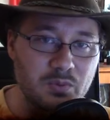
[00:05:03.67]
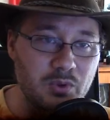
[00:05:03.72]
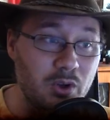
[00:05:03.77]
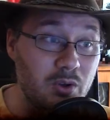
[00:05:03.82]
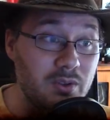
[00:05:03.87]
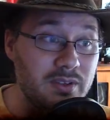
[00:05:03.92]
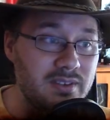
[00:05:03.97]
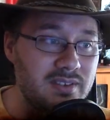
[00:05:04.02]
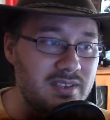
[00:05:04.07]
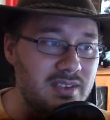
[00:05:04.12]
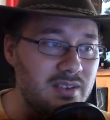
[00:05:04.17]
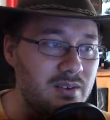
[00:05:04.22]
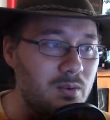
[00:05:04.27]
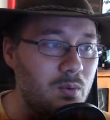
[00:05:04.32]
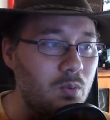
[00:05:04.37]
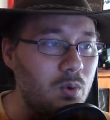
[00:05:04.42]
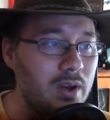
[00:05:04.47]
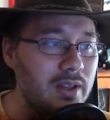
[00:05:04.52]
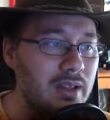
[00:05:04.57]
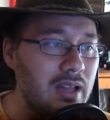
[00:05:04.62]
we only seen
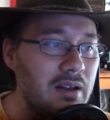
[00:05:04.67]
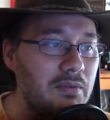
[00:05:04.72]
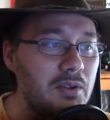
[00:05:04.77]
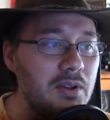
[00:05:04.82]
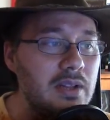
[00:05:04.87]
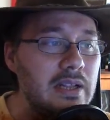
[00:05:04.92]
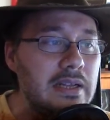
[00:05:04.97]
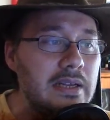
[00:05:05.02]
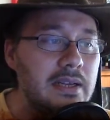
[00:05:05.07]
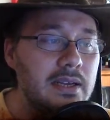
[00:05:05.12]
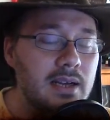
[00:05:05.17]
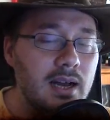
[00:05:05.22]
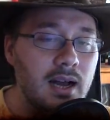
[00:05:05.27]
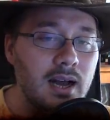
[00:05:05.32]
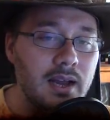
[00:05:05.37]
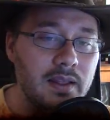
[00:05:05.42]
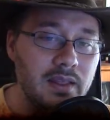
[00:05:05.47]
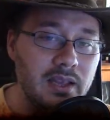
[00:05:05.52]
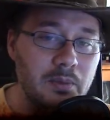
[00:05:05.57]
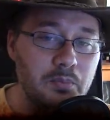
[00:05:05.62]
one level
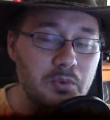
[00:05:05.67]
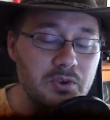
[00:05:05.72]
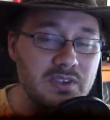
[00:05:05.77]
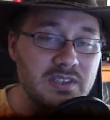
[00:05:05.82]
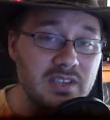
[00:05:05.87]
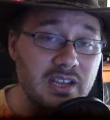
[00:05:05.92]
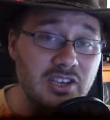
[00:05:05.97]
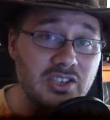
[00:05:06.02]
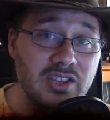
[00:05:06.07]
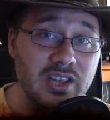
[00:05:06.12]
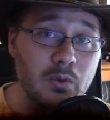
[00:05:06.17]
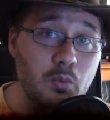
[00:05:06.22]
in that presentation.